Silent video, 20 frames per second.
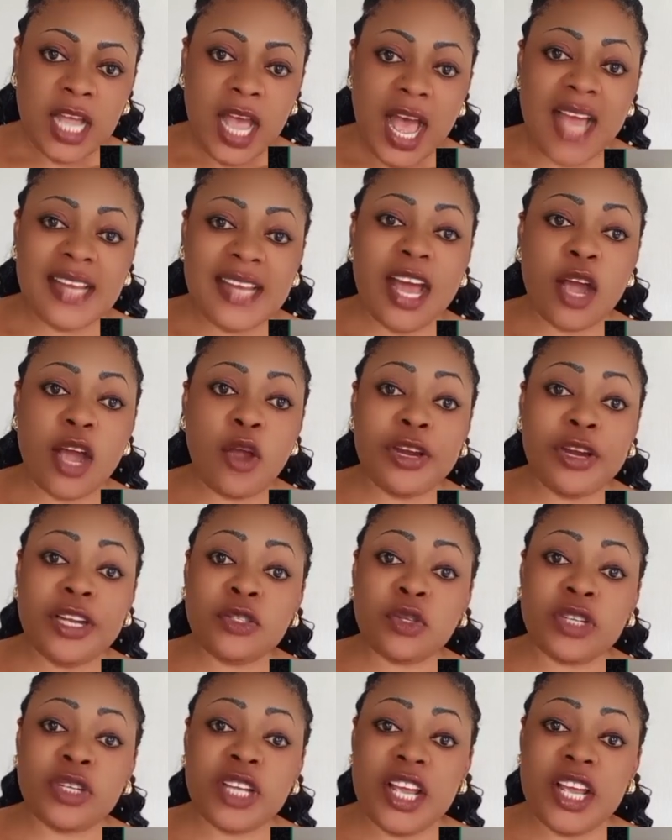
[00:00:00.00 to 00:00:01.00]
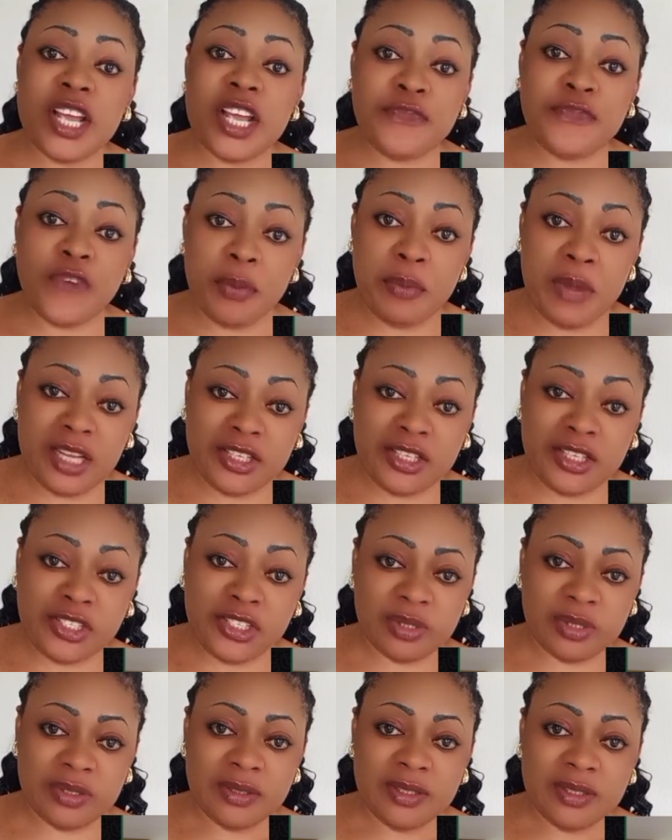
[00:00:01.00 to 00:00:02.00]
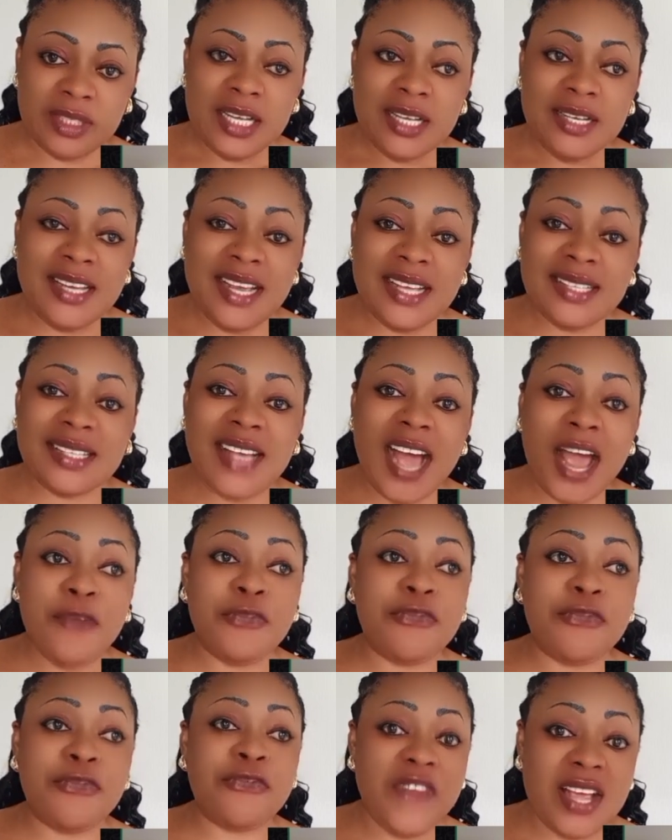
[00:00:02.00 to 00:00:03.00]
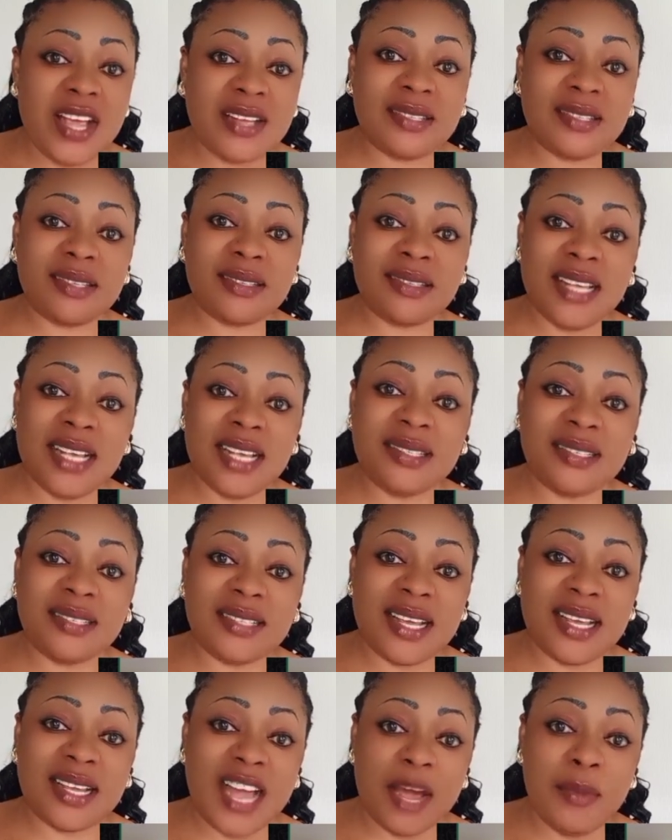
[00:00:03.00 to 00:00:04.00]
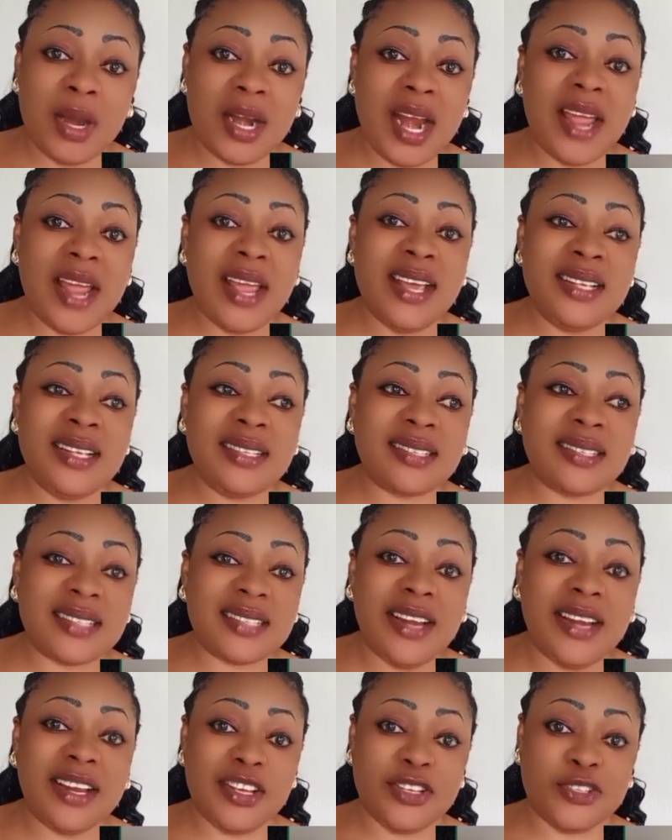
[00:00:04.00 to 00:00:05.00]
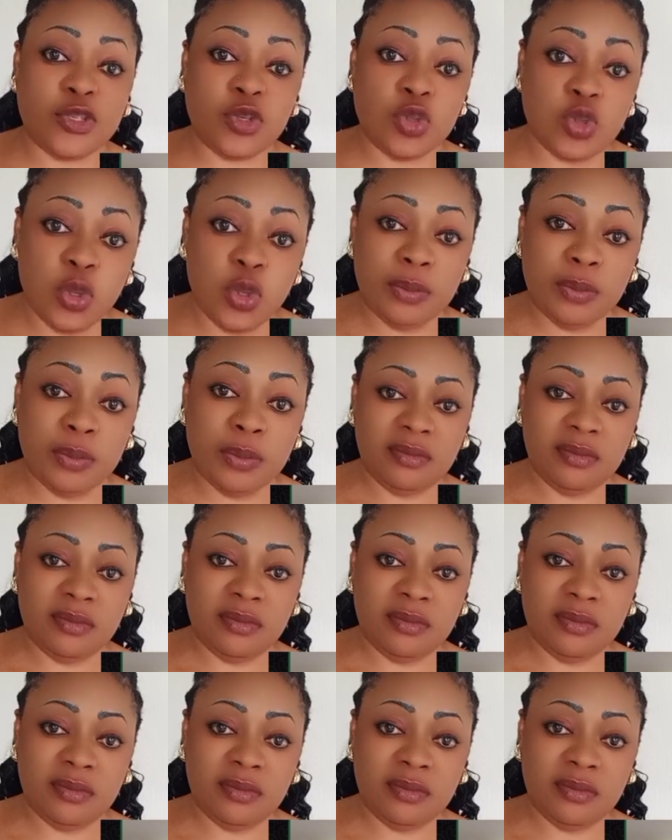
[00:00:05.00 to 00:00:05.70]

And according to the information, this guy fixed CC camera inside his room.